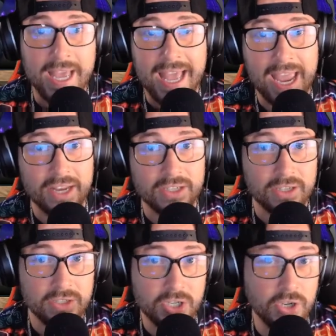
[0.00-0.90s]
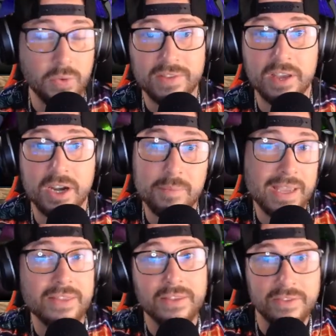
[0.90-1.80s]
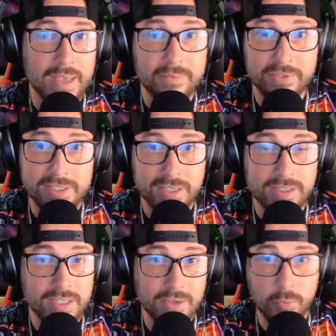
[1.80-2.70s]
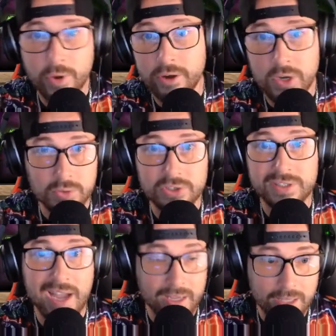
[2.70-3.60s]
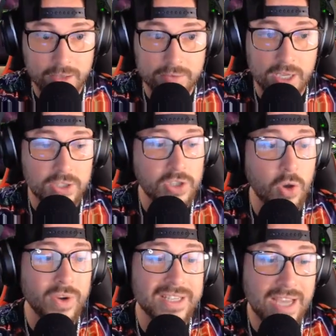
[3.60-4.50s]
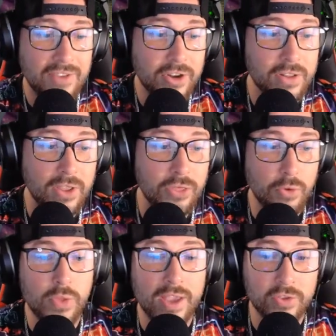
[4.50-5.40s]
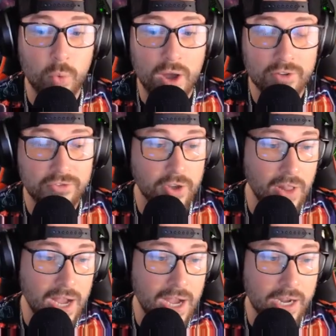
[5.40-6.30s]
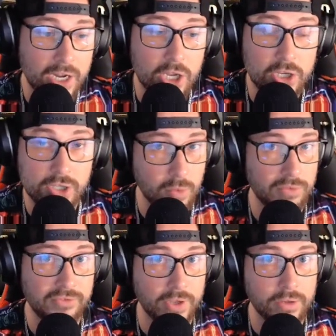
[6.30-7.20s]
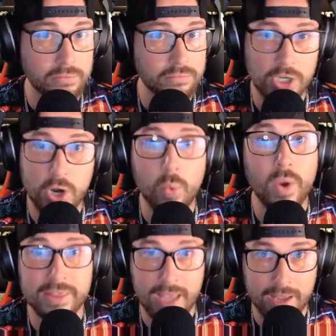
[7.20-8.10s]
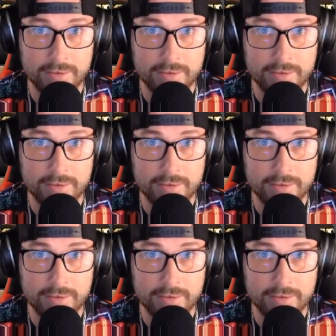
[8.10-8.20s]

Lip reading: and 2, it's gonna be in the same vicinity of where you just got killed. So definitely throw that squad fill on. Don't fill. You don't want that.